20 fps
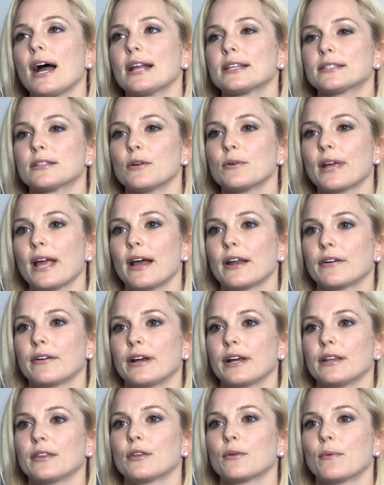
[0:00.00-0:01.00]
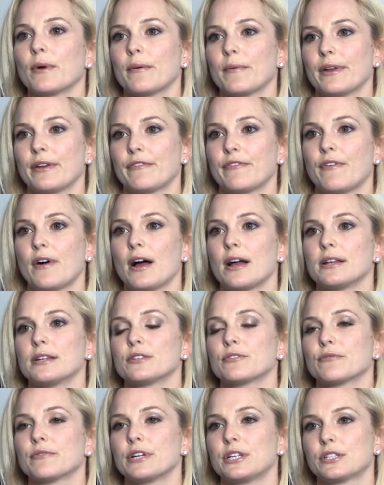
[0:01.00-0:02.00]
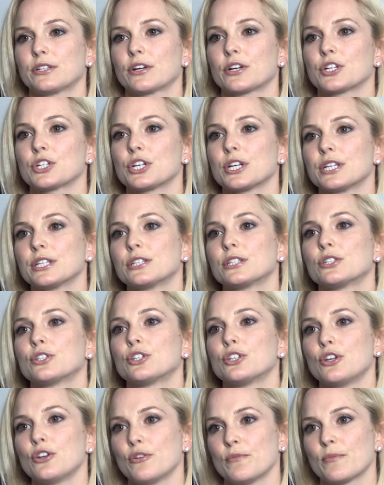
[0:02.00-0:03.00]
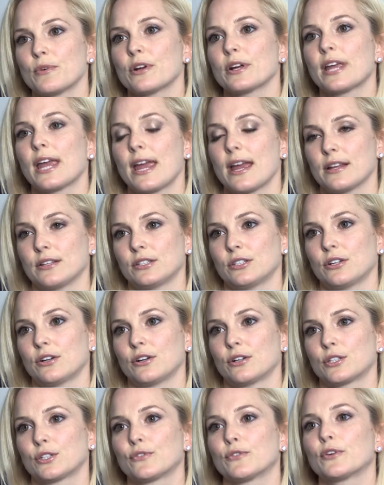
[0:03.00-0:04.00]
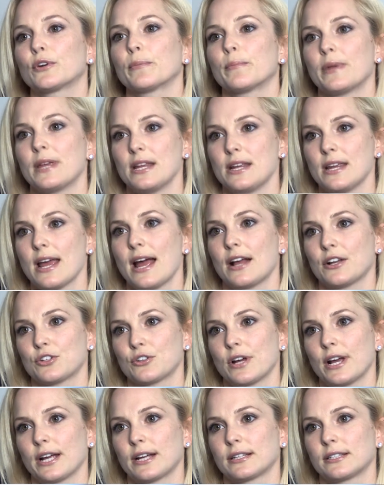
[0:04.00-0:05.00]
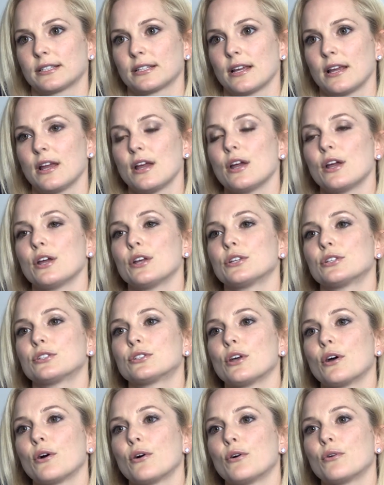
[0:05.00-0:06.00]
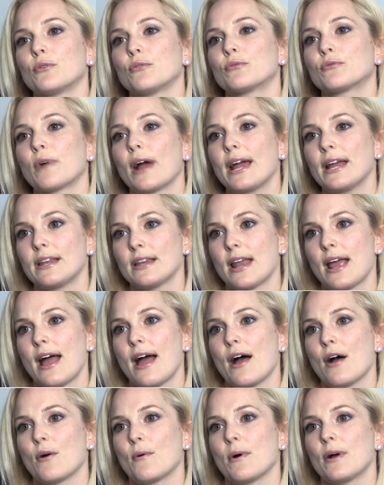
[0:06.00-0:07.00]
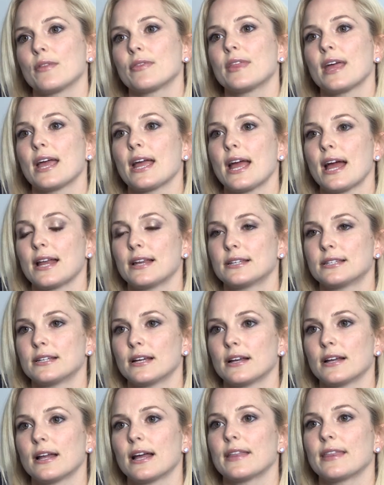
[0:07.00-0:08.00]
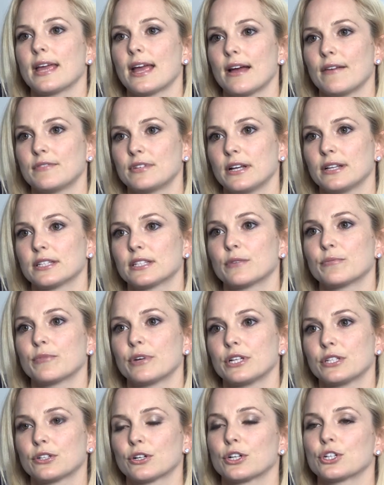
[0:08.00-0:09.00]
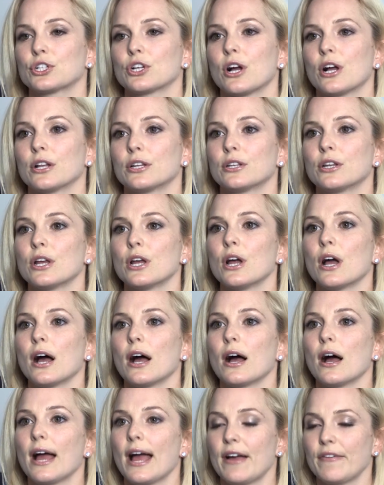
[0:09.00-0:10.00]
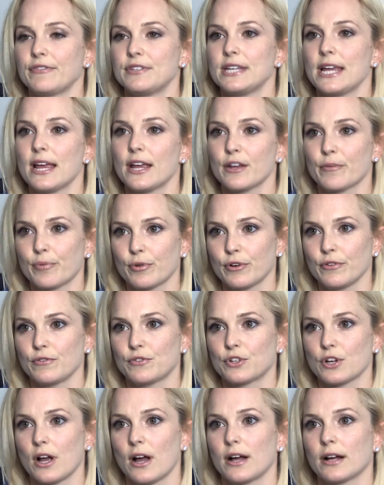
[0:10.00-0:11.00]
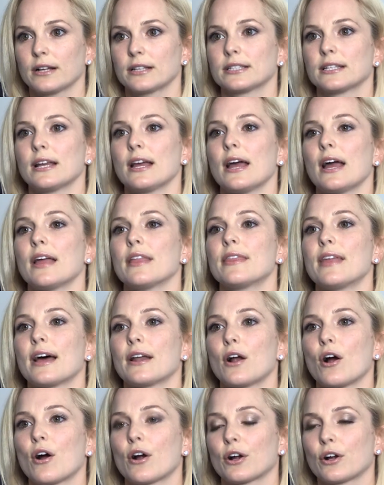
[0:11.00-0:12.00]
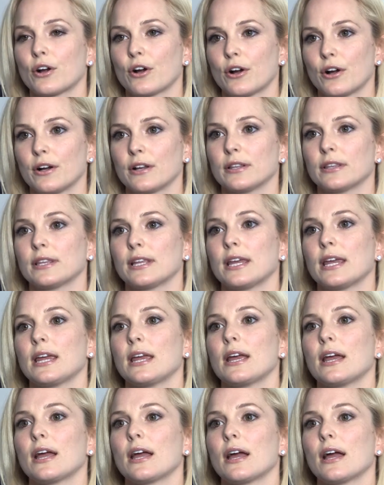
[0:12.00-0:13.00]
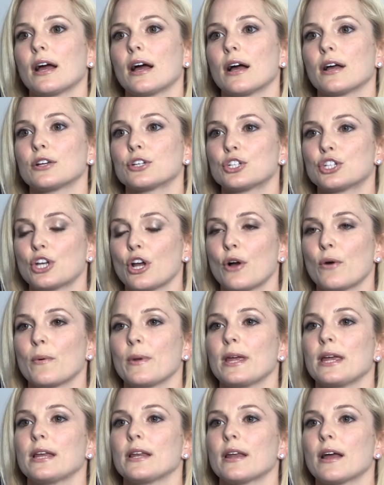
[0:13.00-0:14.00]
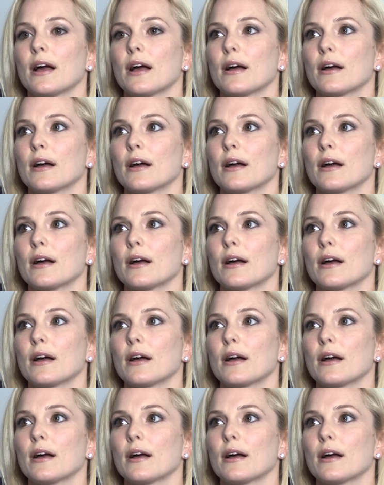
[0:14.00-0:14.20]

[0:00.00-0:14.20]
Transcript: At Sloan Kettering, the WhitWhit Fund researches tumor cancers for pediatrics. So right now, they have done some research on FDA-approved drugs that are currently showing